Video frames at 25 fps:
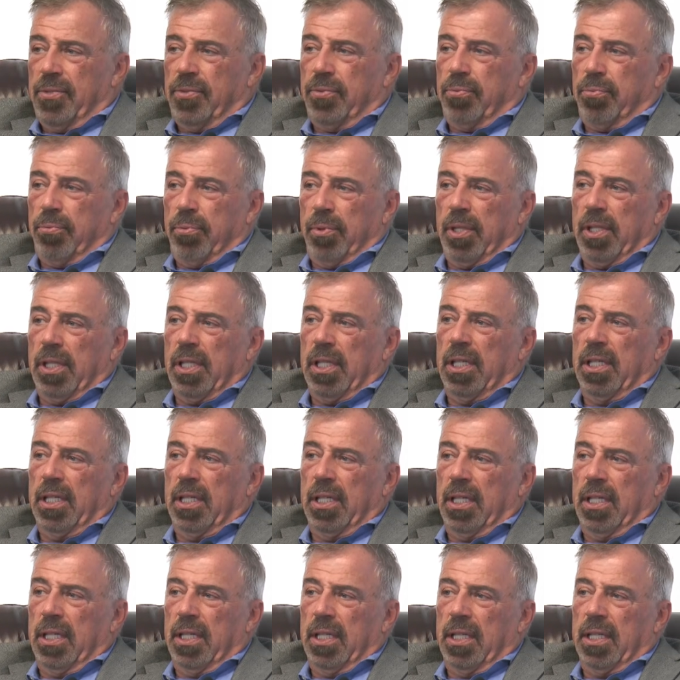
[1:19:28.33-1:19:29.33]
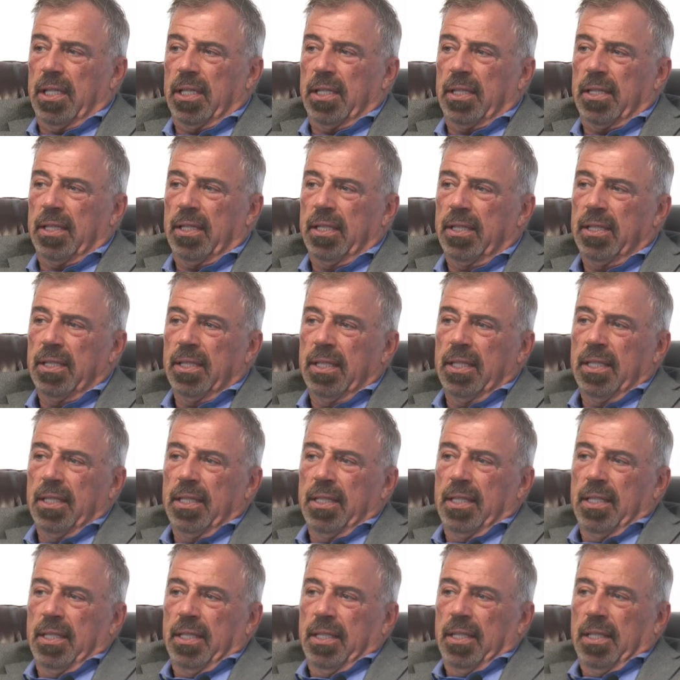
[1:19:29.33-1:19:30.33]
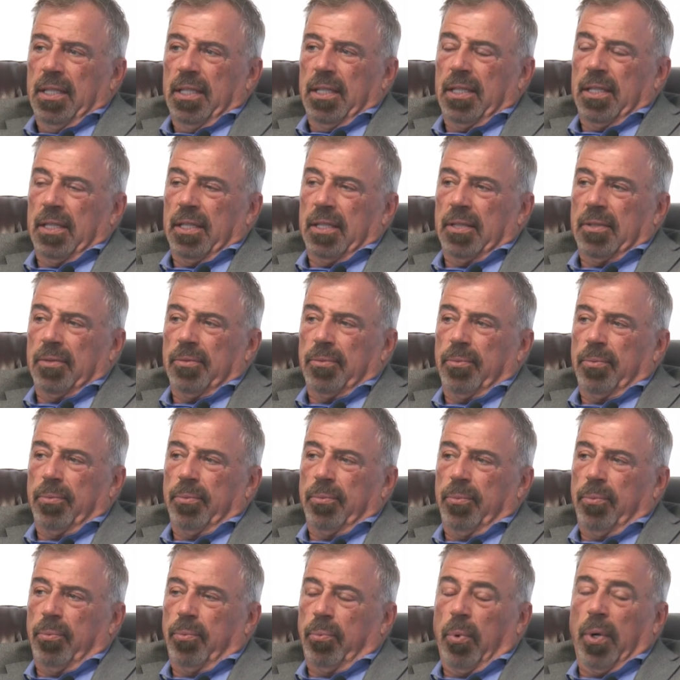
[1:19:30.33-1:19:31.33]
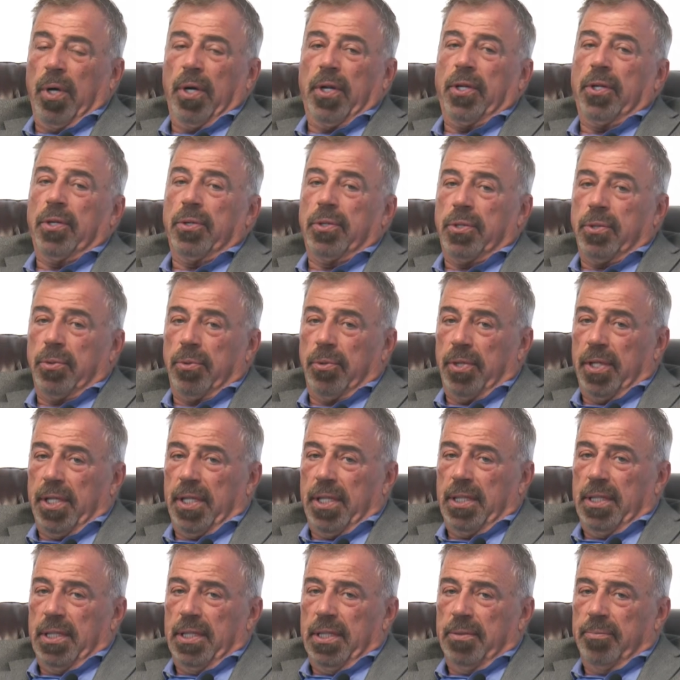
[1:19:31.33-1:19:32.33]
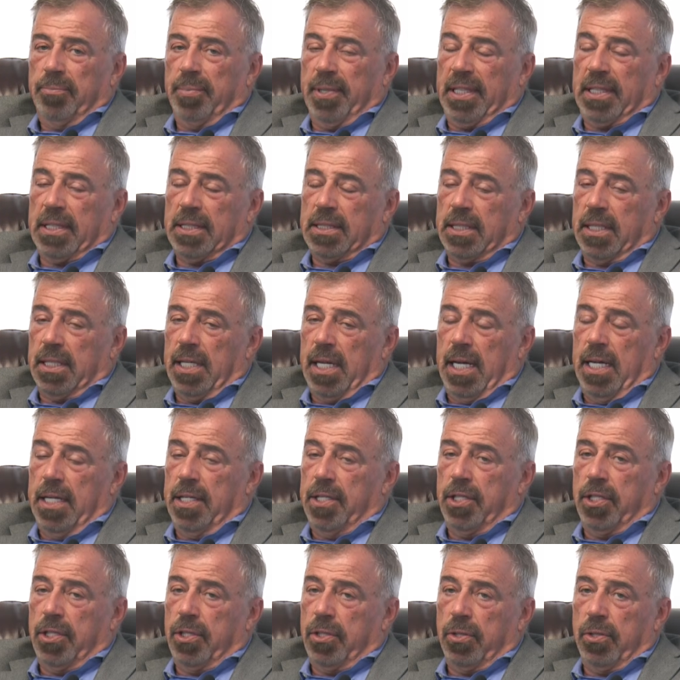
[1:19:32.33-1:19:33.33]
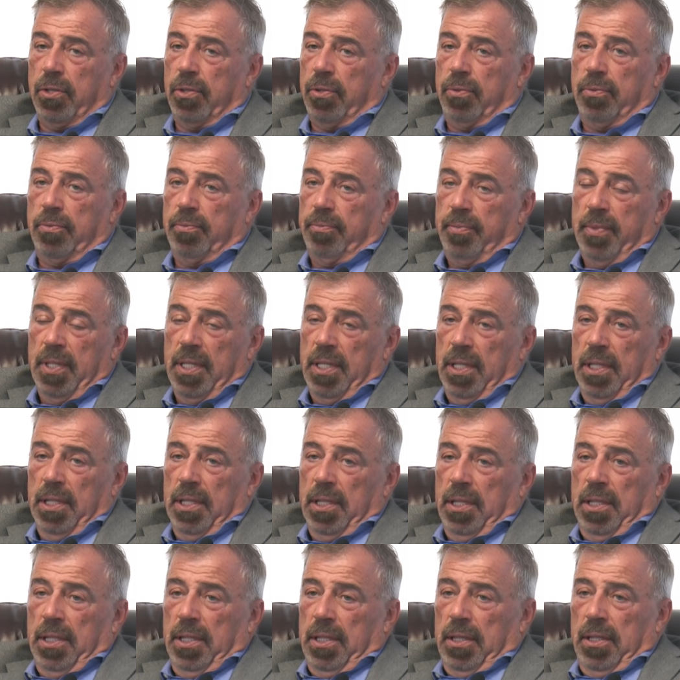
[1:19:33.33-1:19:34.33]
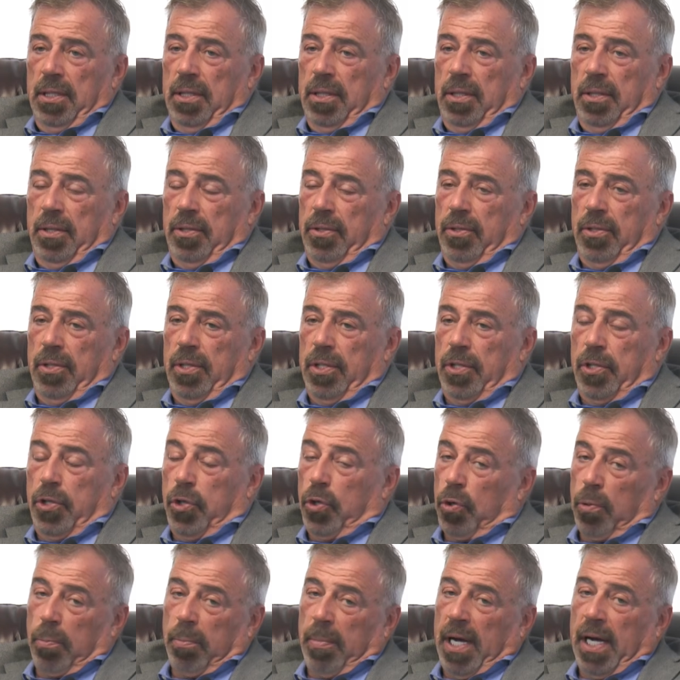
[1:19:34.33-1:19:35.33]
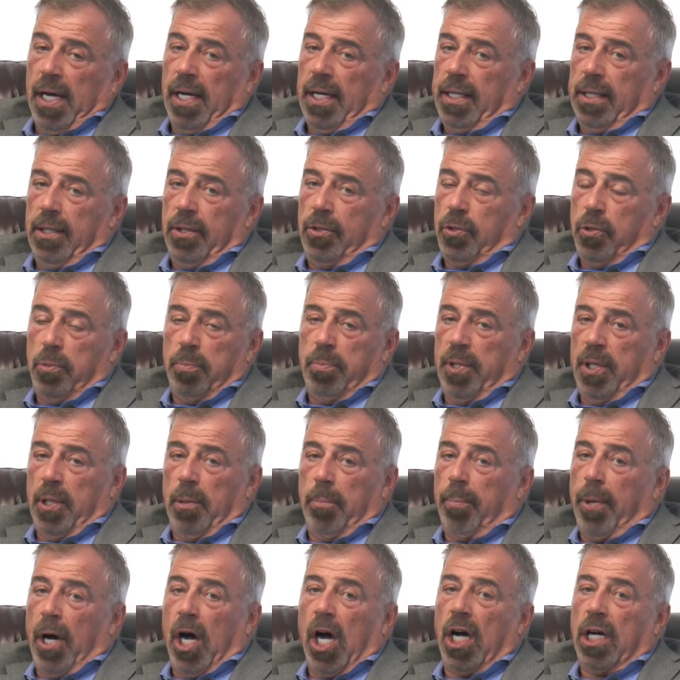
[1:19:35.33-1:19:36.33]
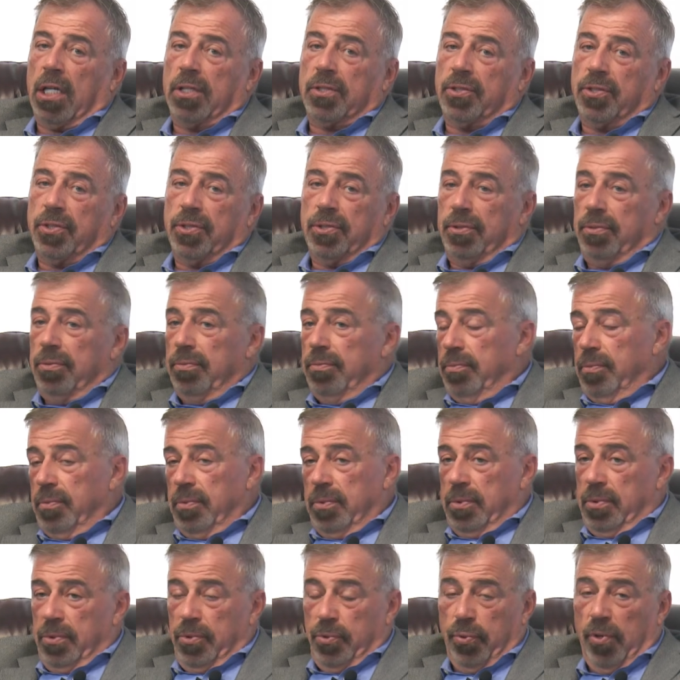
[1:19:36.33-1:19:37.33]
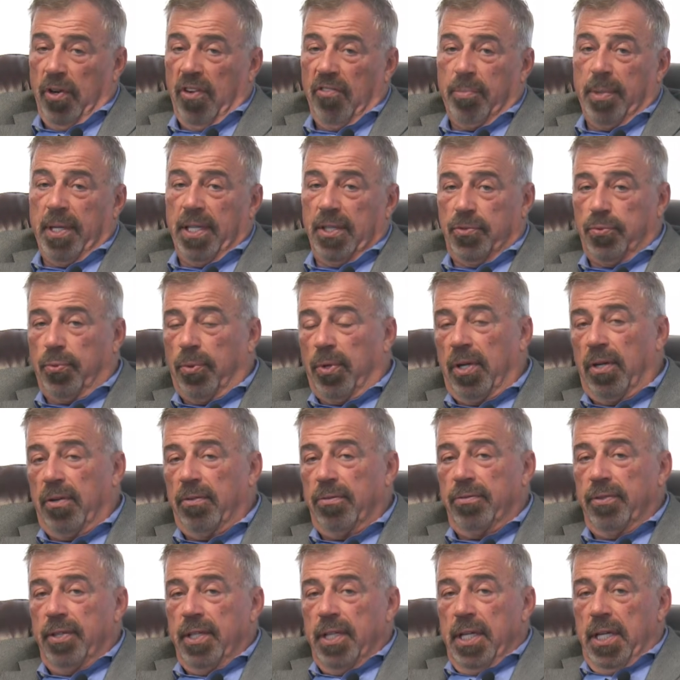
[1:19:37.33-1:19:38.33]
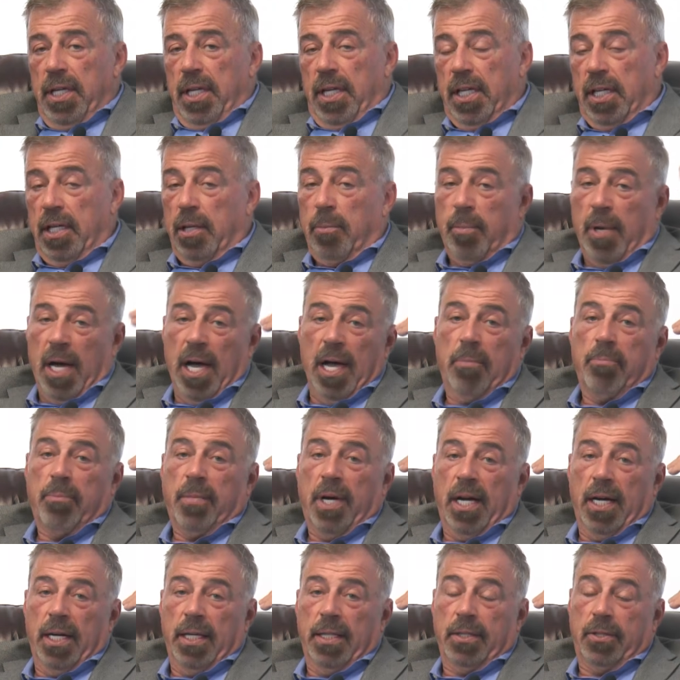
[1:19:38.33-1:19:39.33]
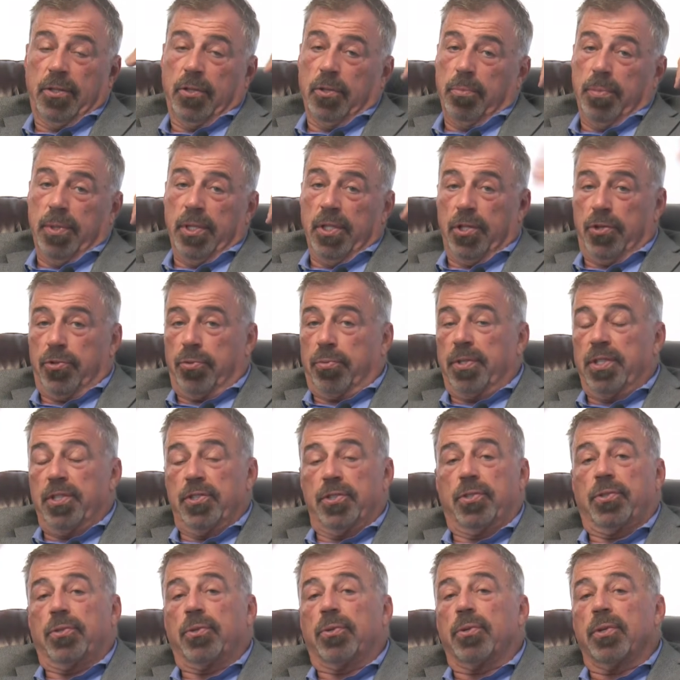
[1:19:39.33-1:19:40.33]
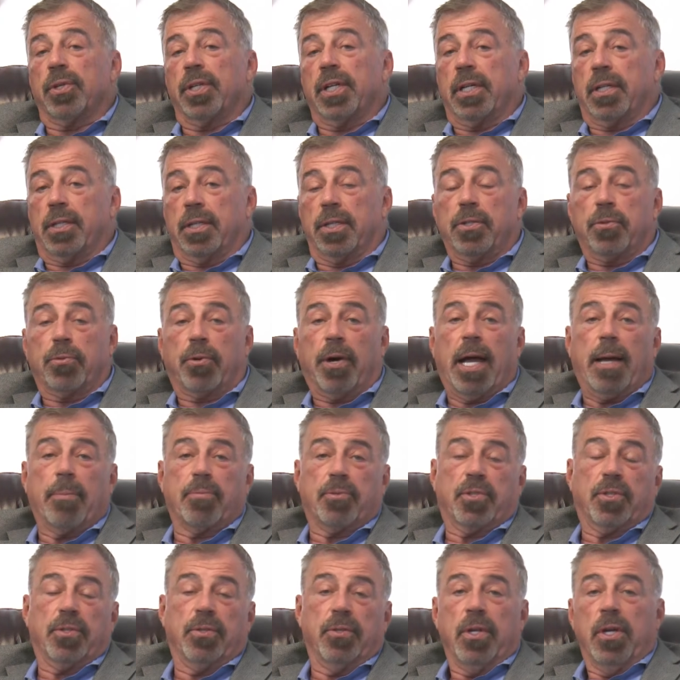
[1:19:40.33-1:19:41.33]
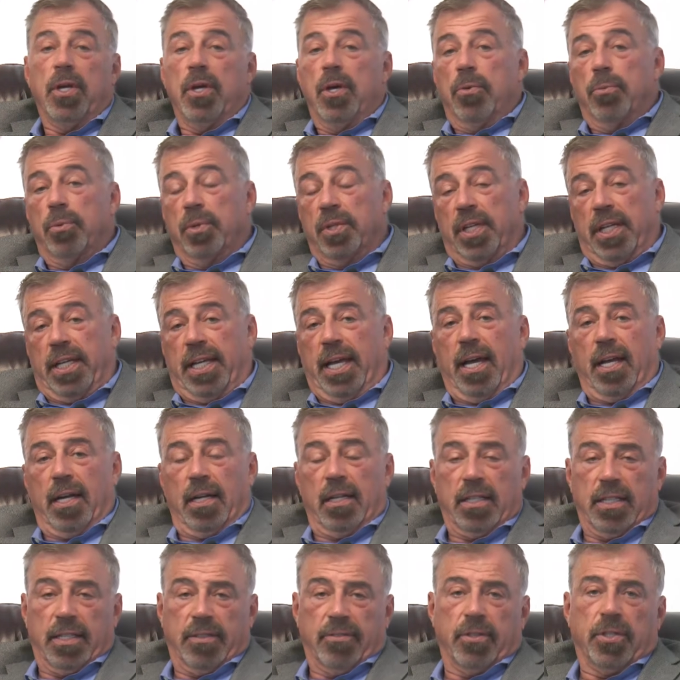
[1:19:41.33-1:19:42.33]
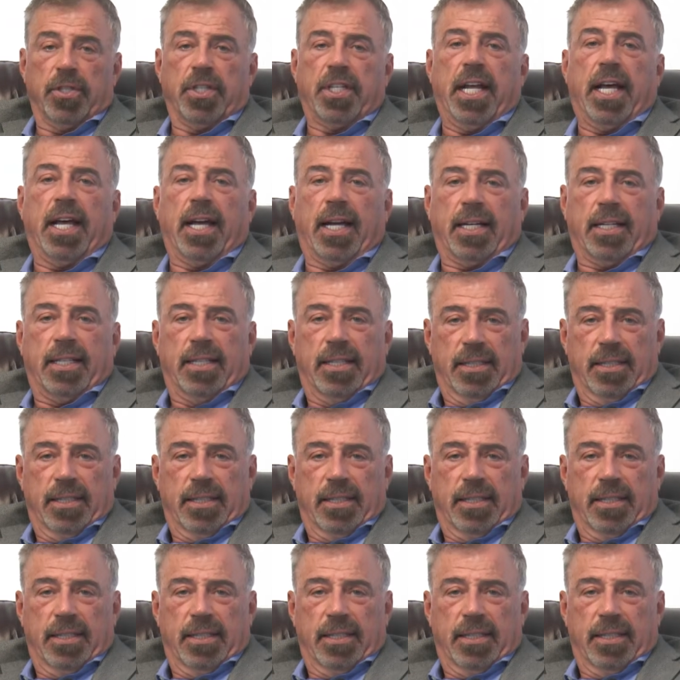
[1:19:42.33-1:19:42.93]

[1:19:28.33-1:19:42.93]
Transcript: really a what are you doing? Because an ADU, in your mind, could be a box, 12 by 12, and in my mind could be a 3-story contraption with a cantilevered deck.